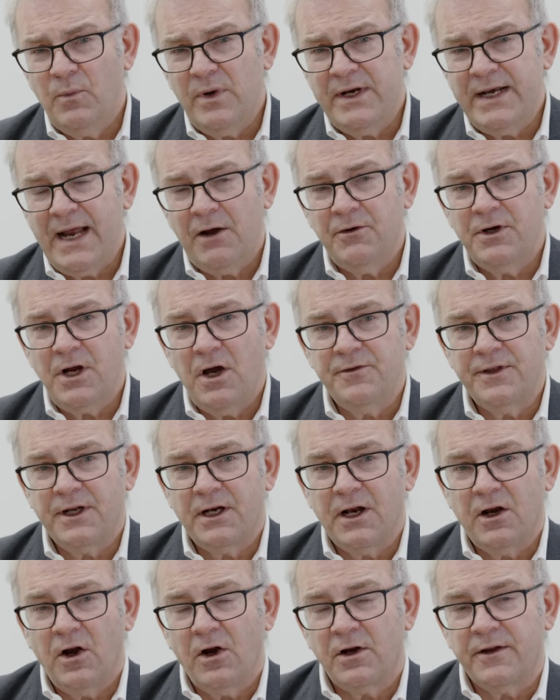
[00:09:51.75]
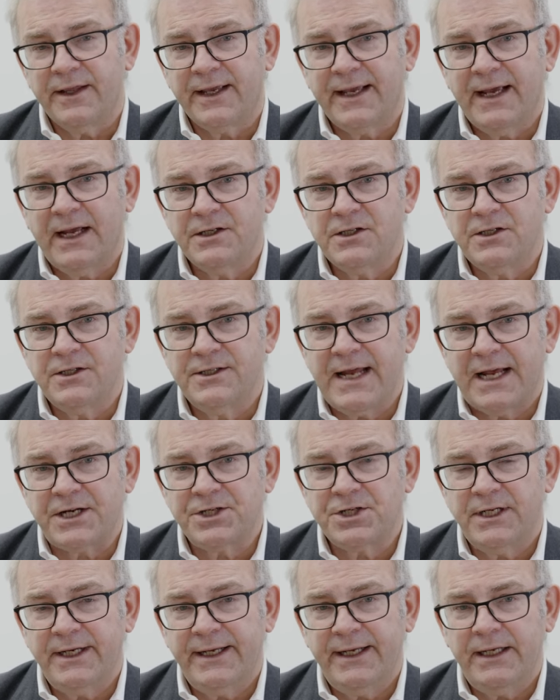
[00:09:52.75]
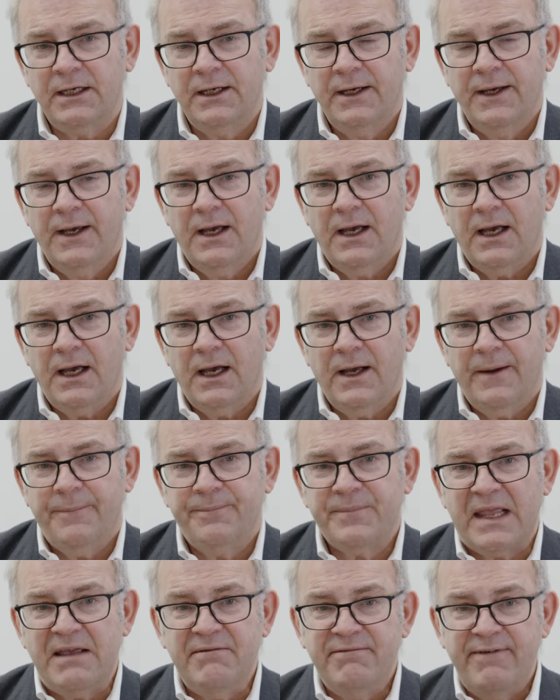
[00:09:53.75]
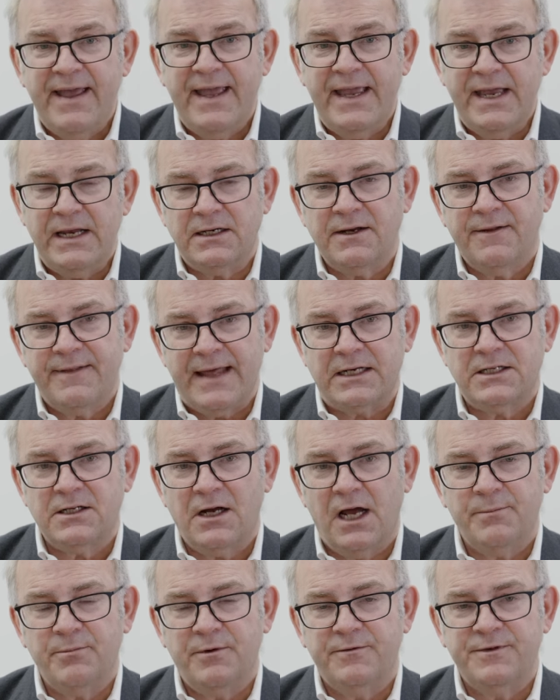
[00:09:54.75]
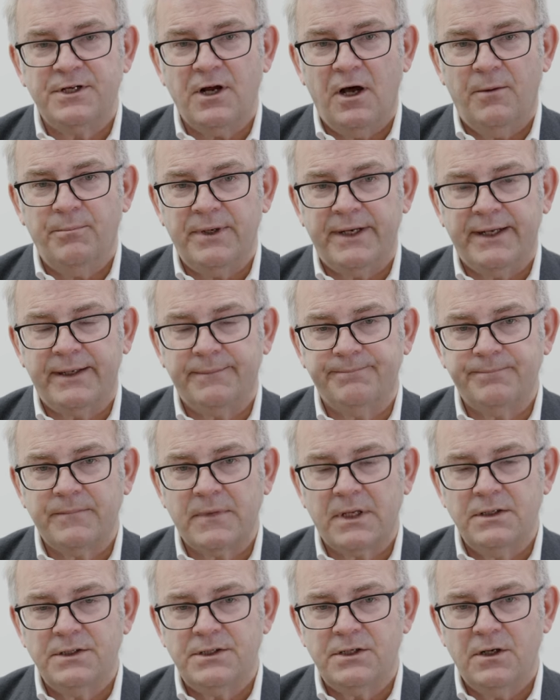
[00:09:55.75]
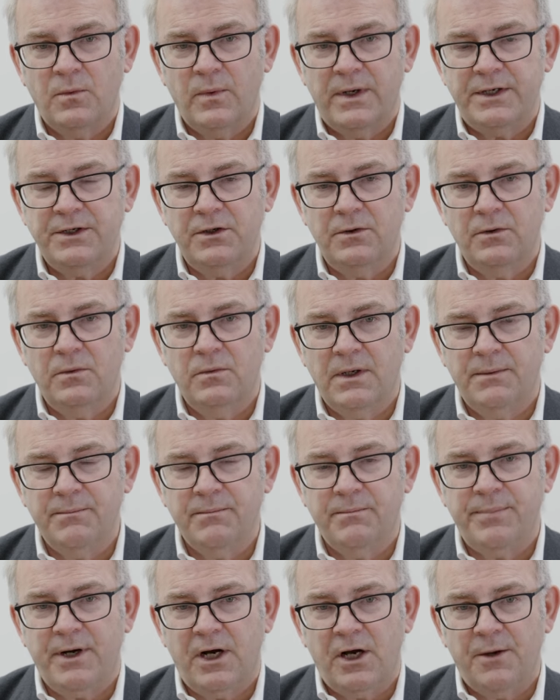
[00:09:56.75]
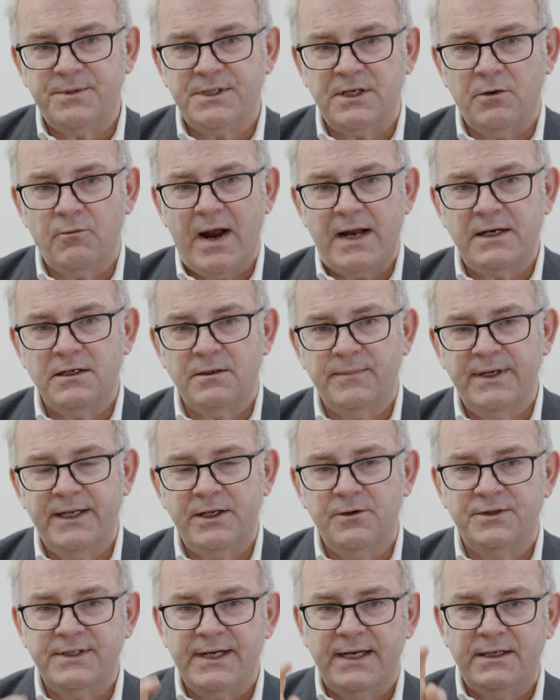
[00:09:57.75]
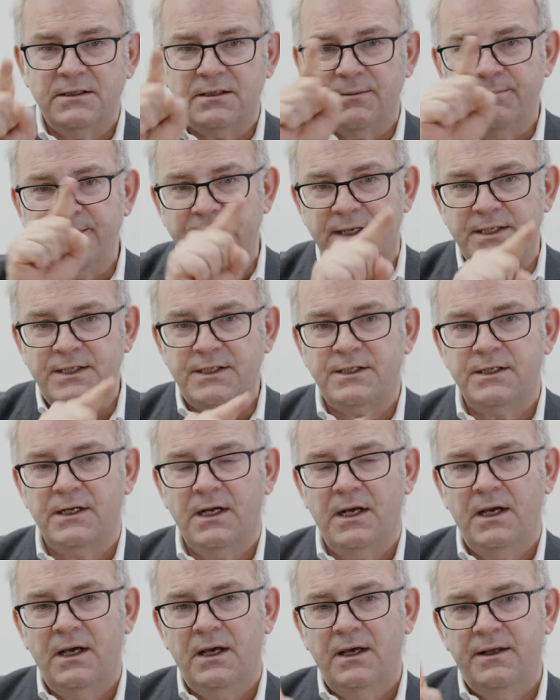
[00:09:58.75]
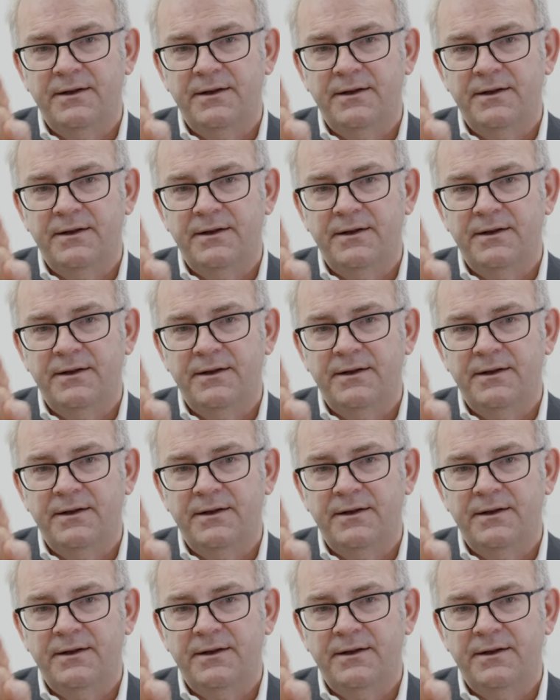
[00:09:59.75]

And we now know that a lot of the cancers actually evade that type of sampling. So when you biopsy randomly, you tend to miss